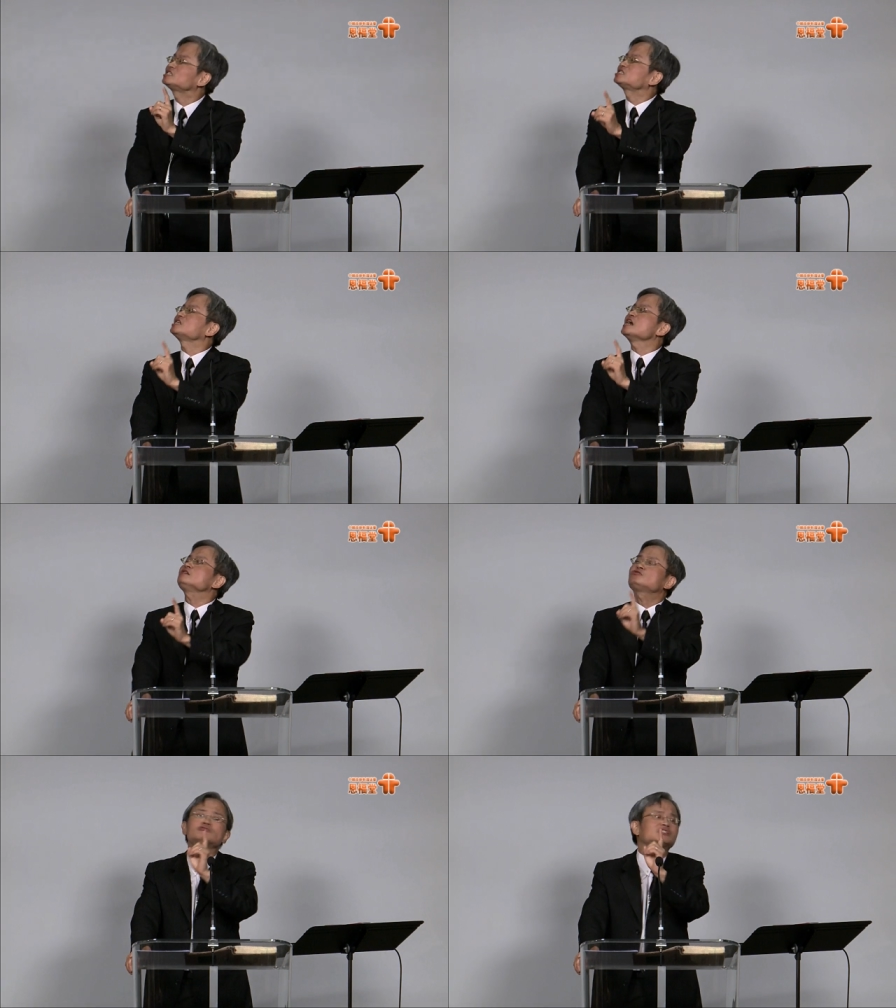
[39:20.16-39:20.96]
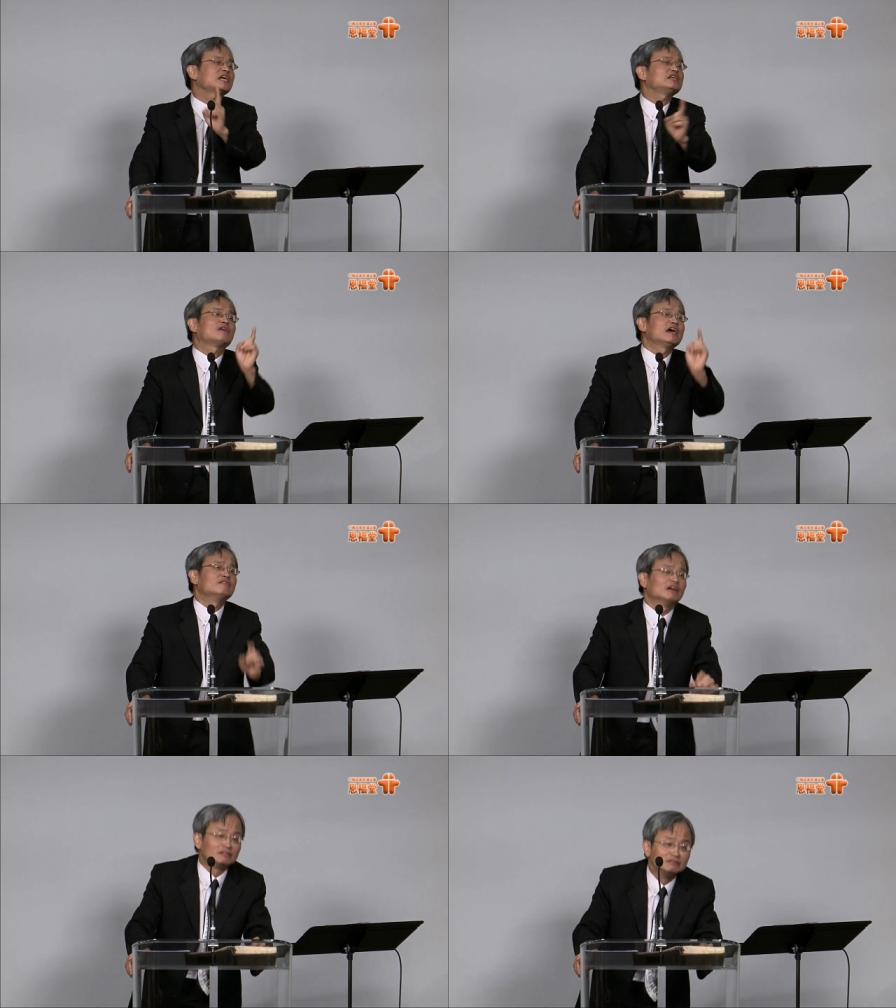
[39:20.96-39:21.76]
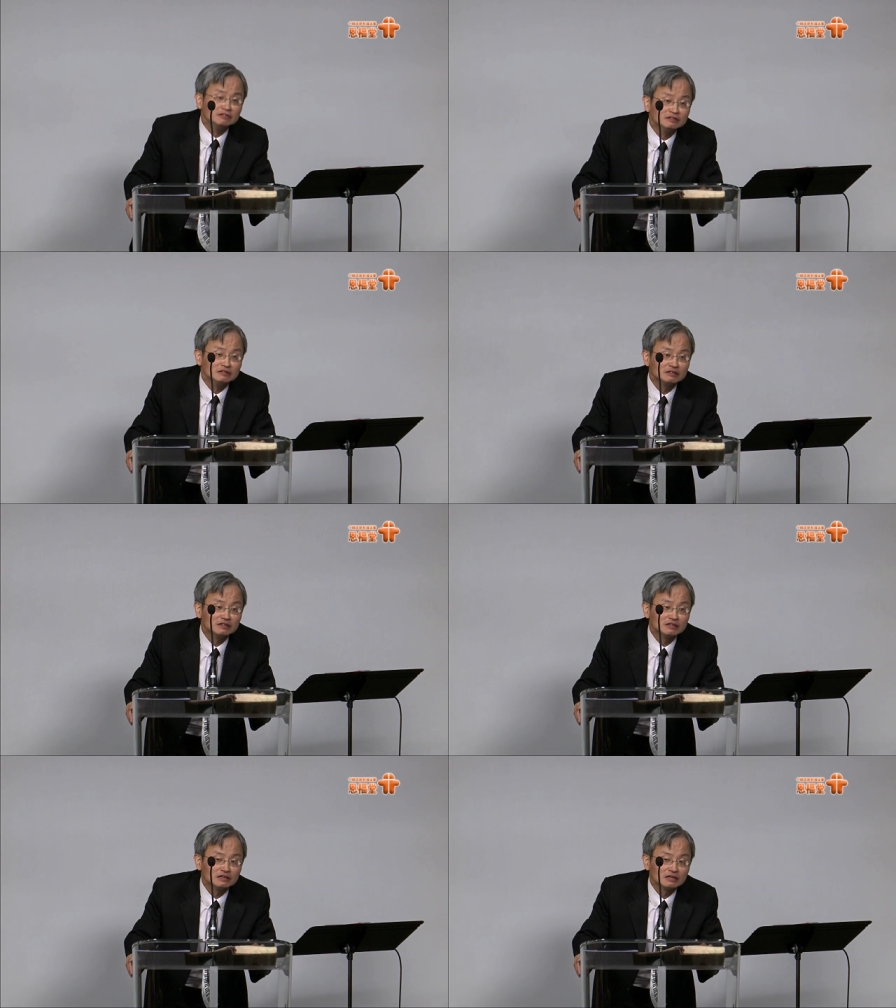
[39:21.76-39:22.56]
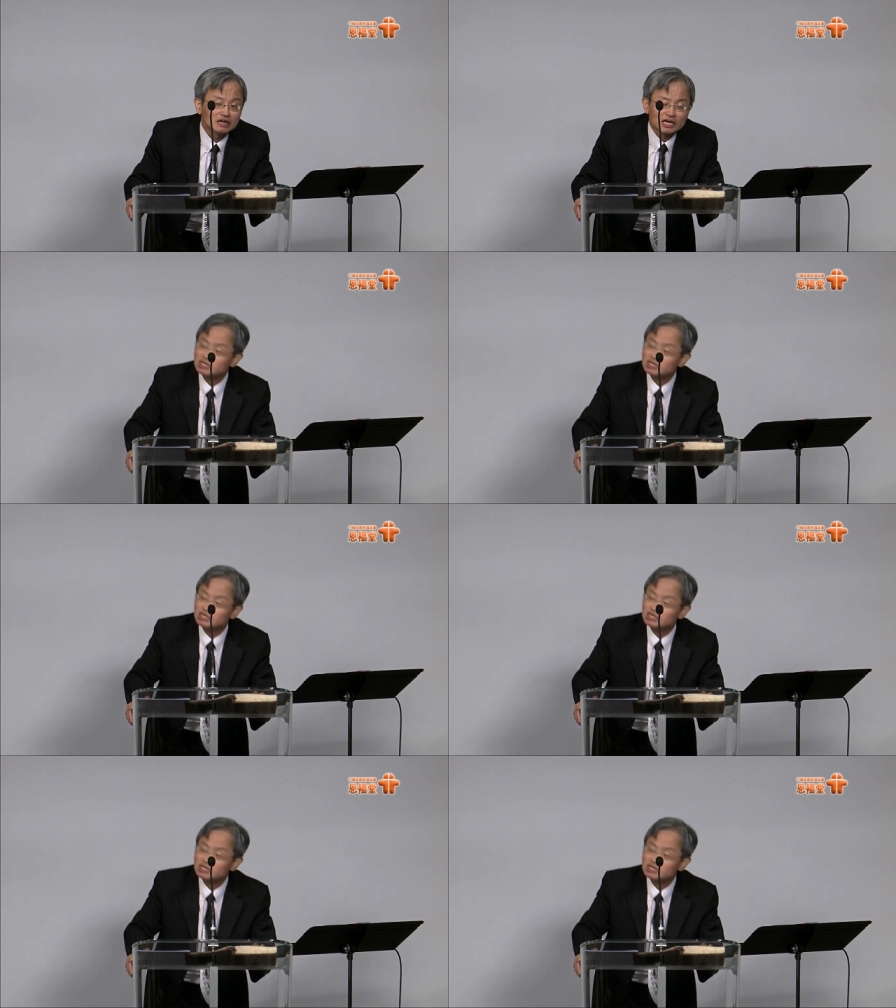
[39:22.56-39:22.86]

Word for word: thing to say to anyone. It's a